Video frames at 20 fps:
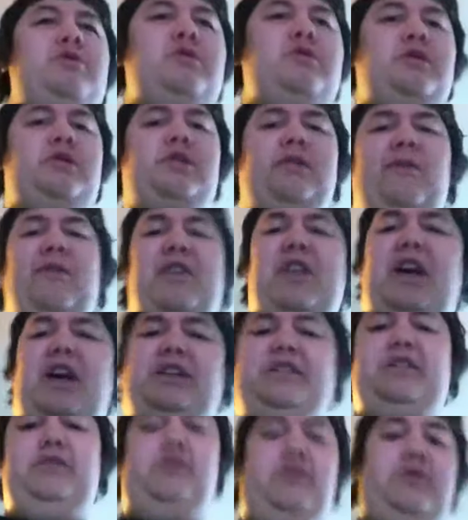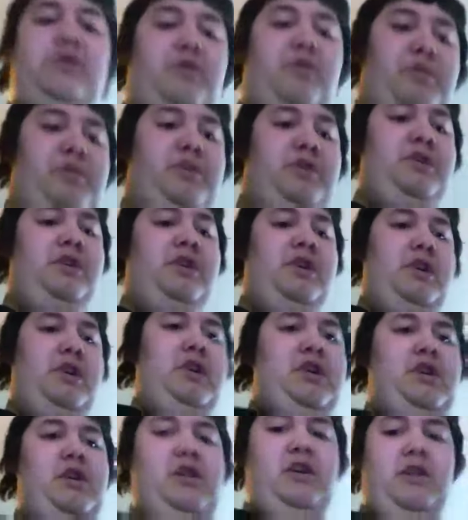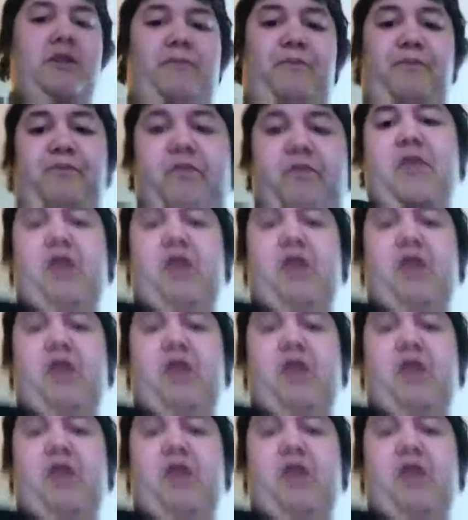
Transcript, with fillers: Stuff like that. It's so stupid. Um,